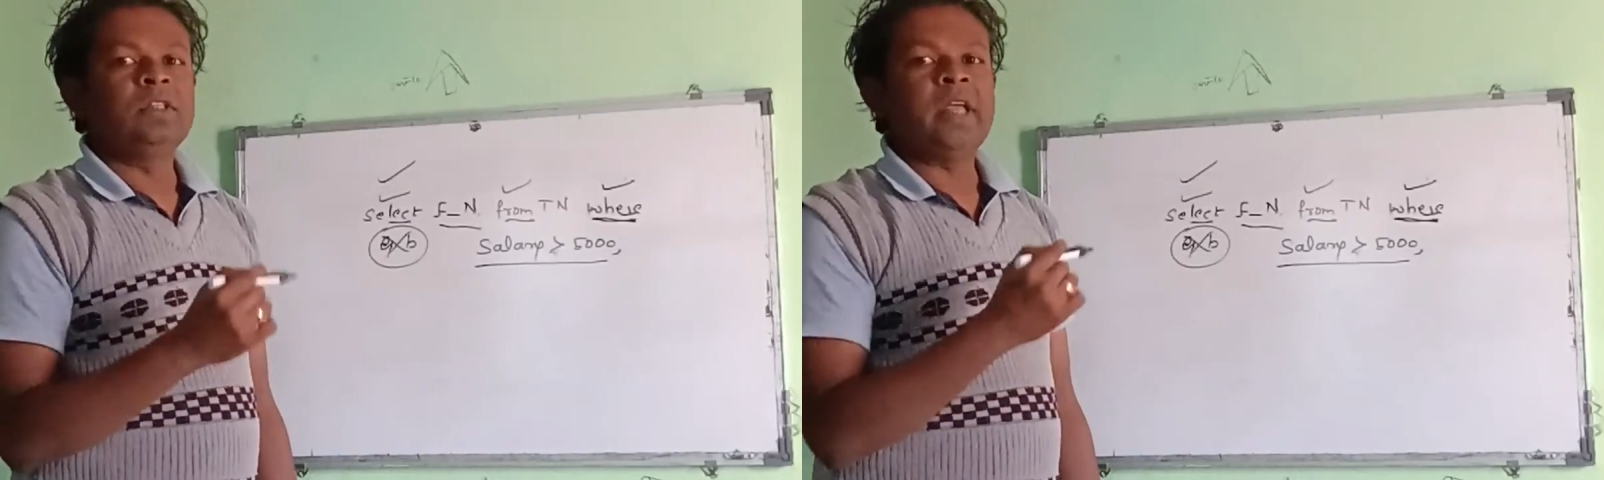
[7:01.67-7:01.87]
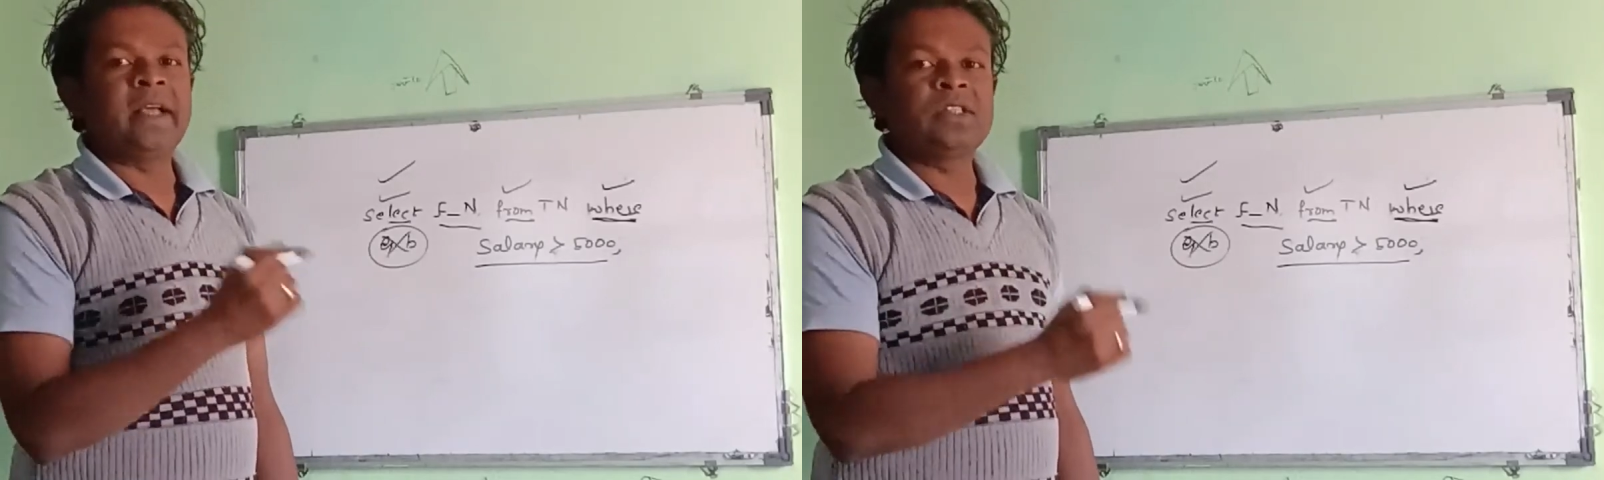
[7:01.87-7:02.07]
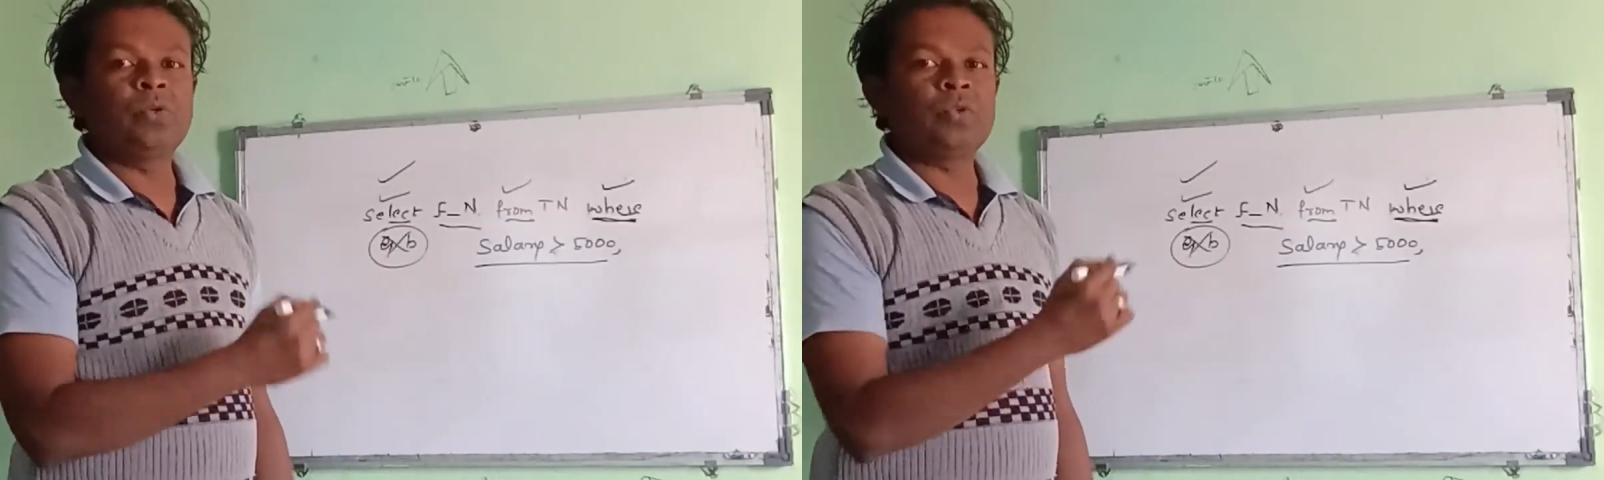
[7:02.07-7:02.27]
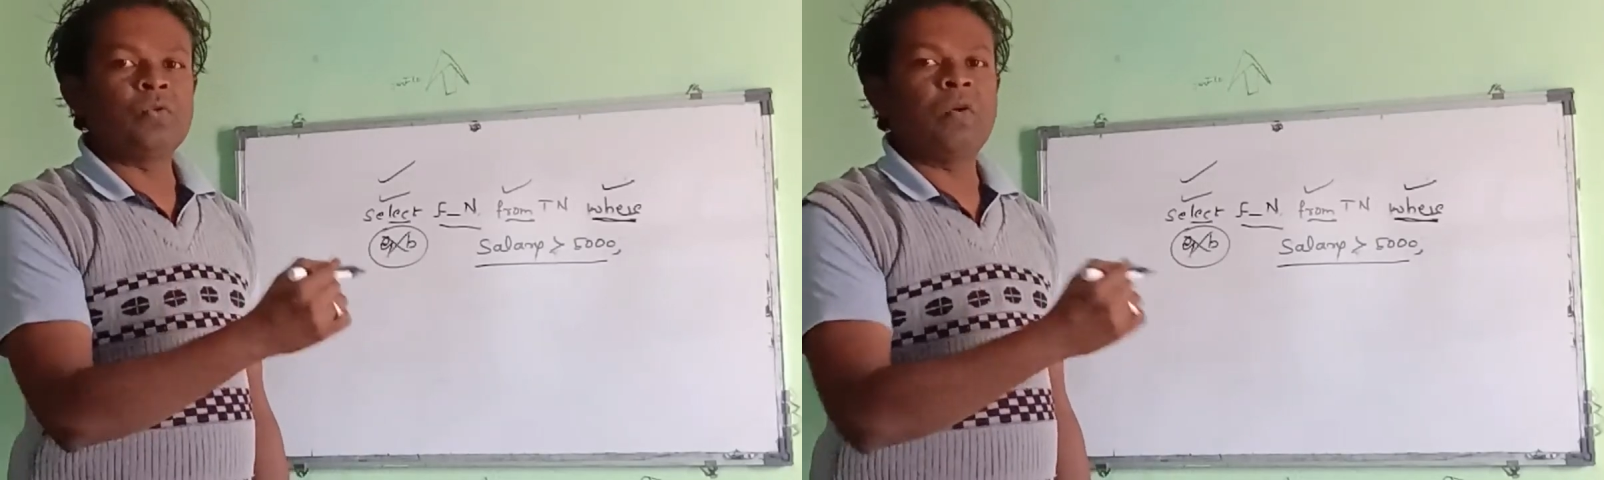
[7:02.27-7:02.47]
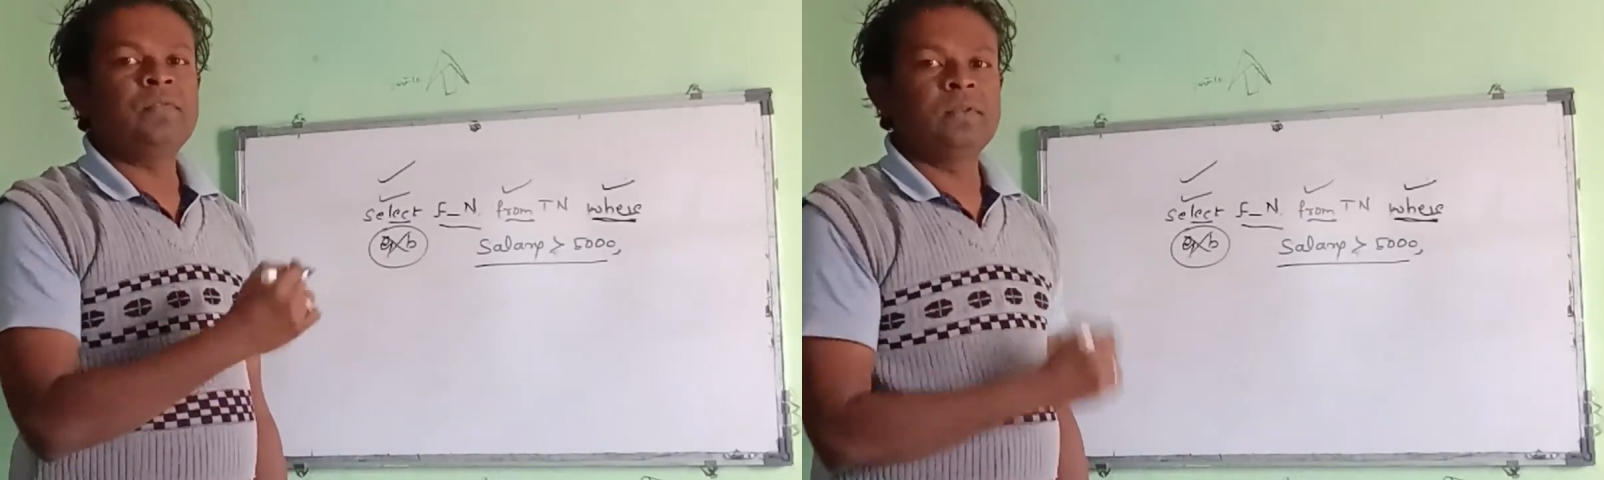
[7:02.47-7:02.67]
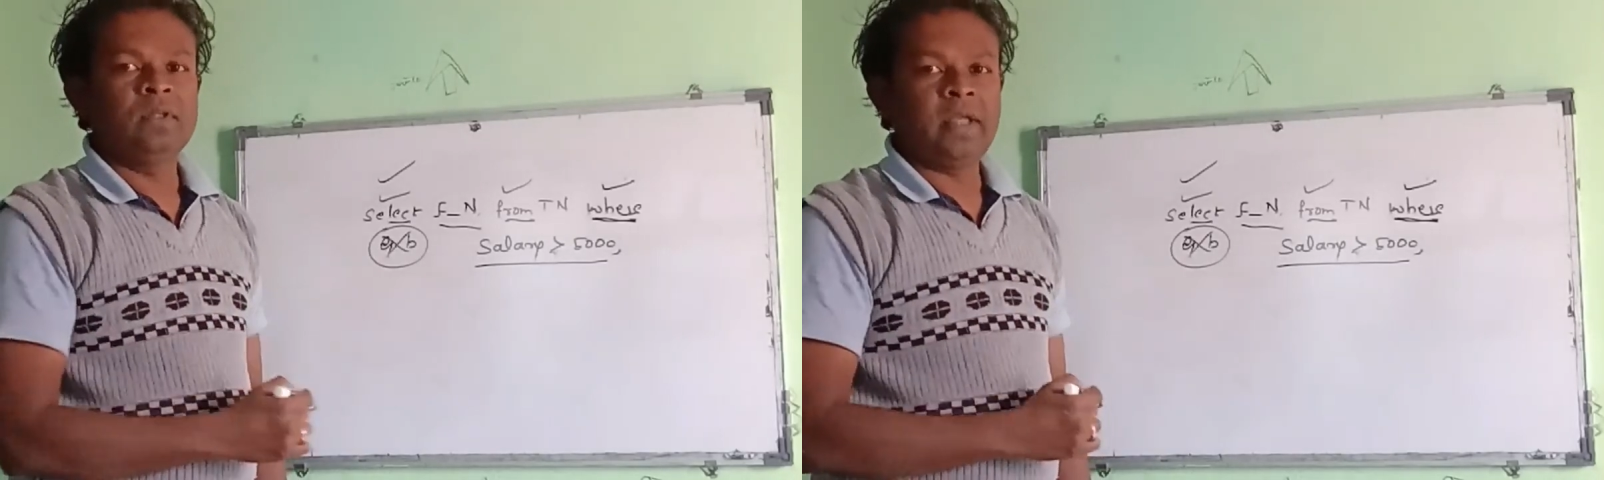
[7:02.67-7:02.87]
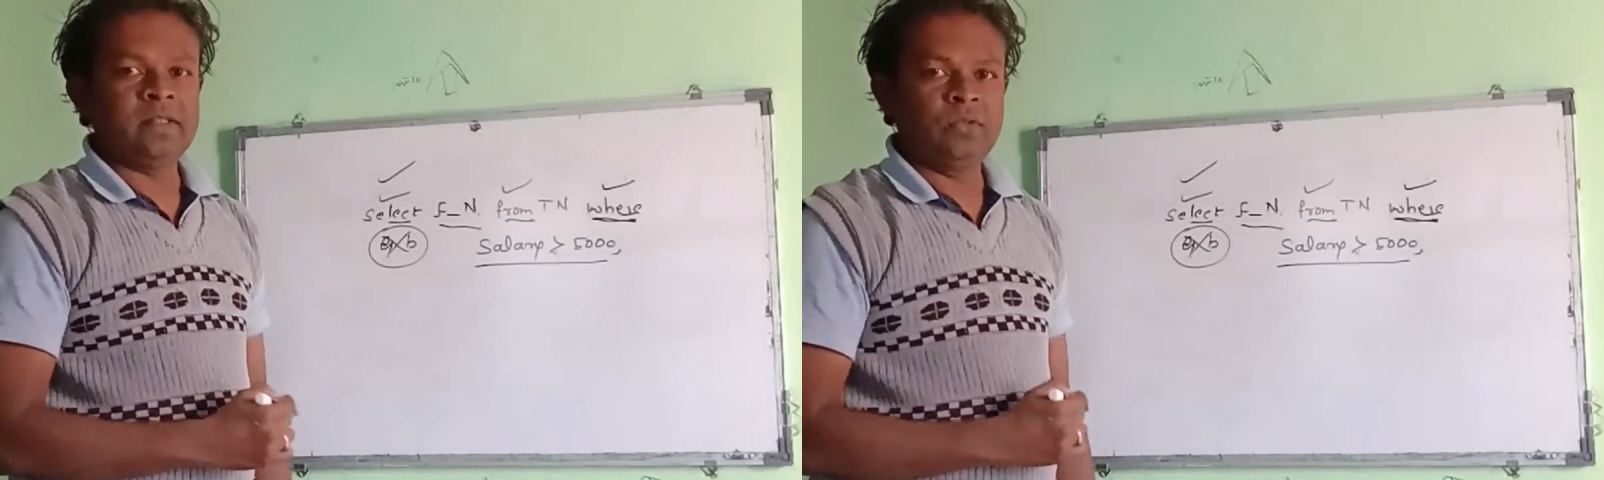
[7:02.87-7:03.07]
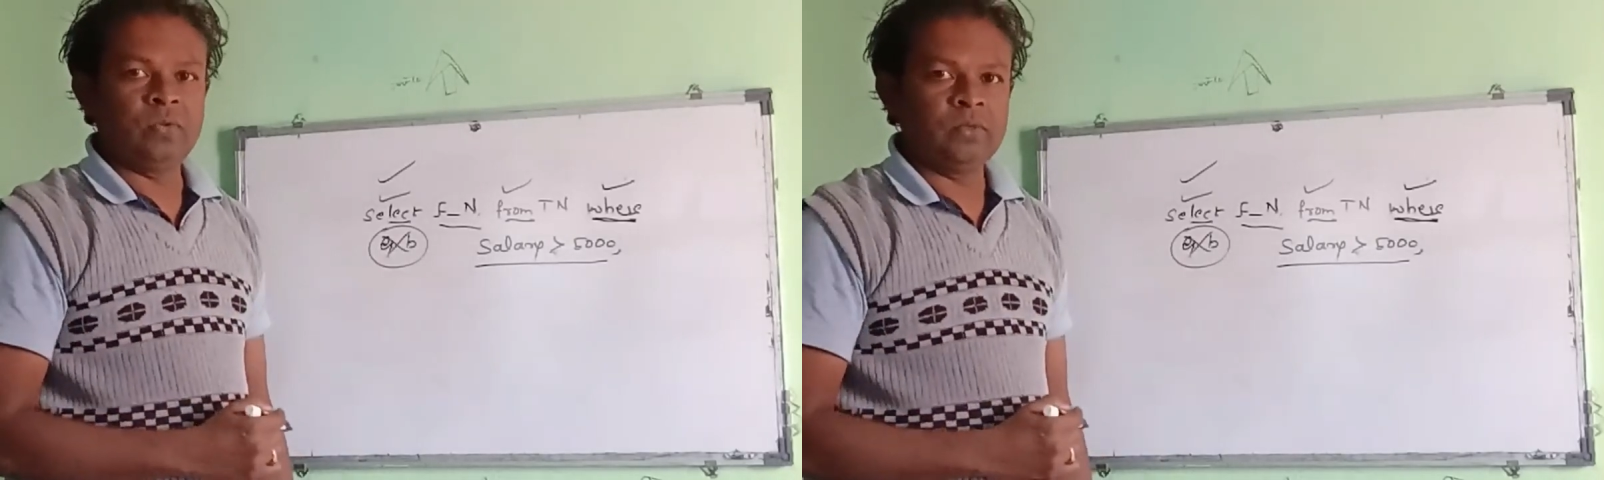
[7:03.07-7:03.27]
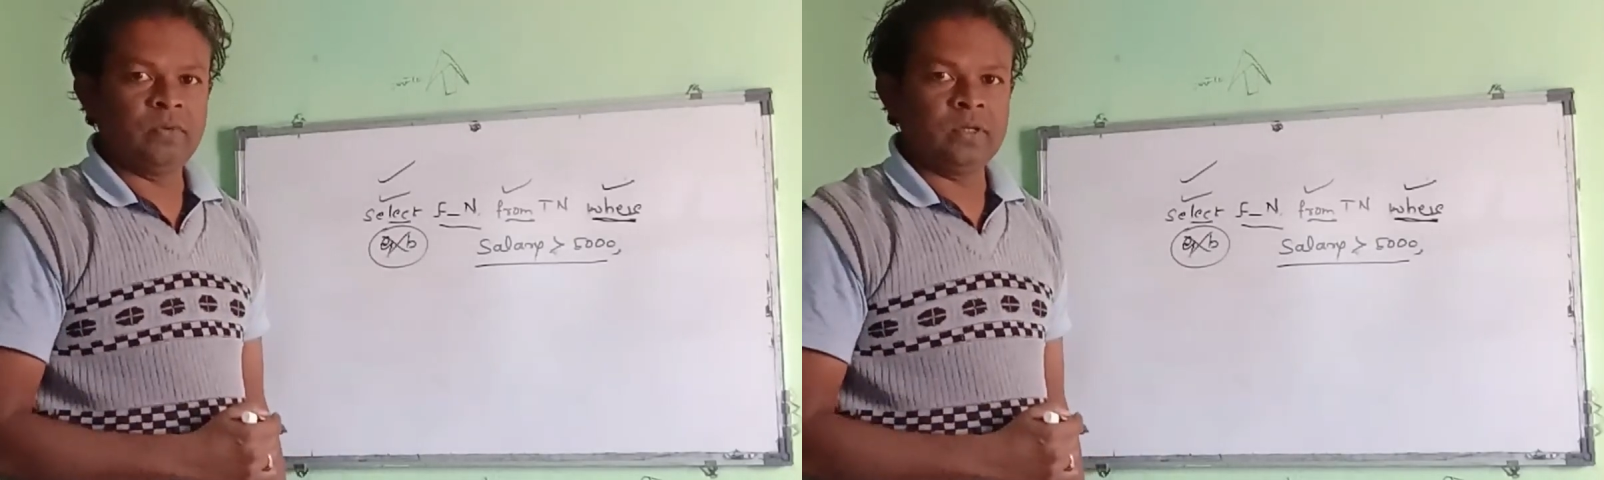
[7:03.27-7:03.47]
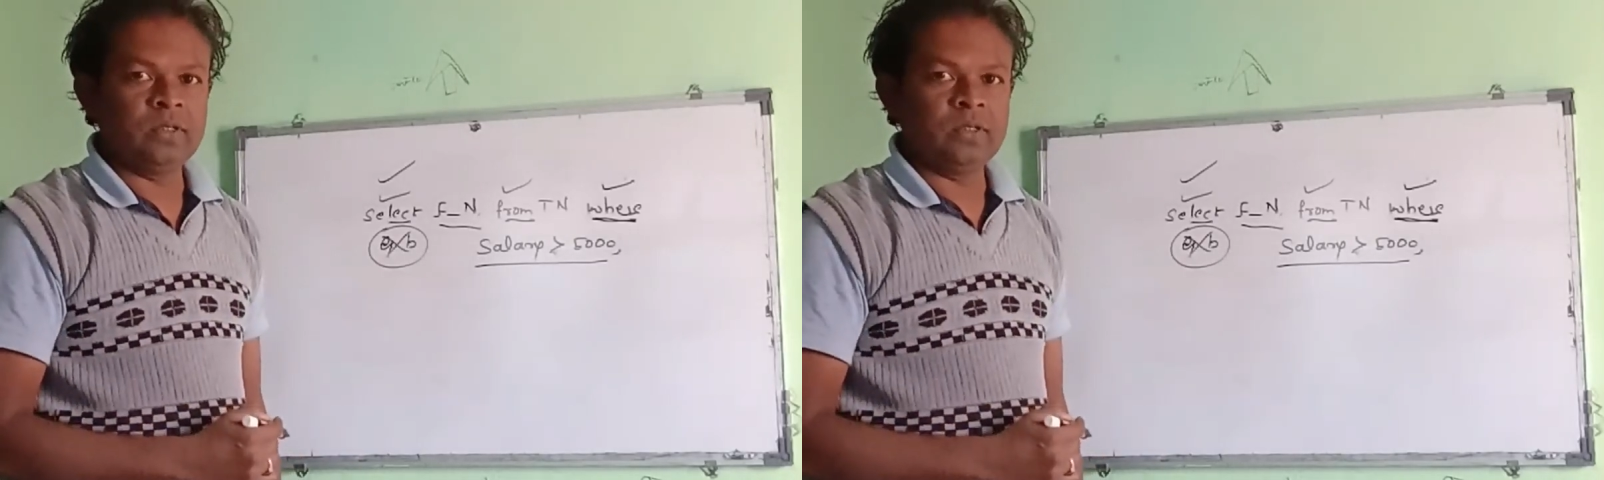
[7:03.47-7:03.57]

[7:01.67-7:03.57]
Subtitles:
the execution of SQL query.